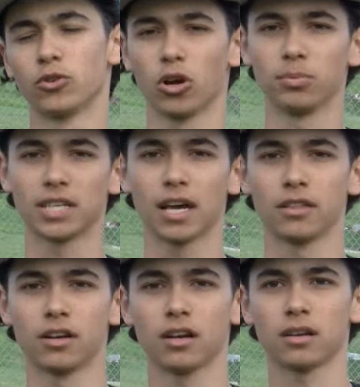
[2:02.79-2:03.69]
grew up
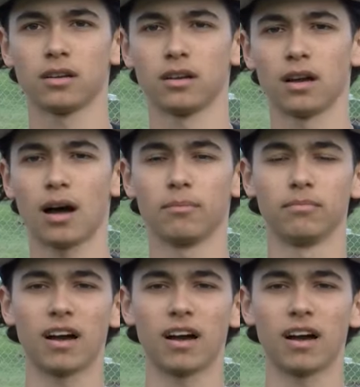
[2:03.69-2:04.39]
together. I'm,